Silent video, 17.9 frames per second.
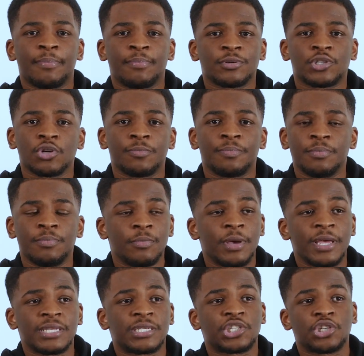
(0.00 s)

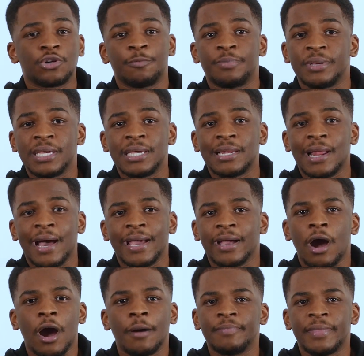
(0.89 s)
should be
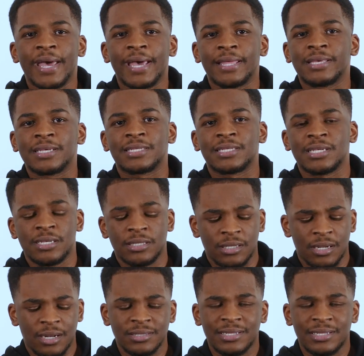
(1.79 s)
like up there this season.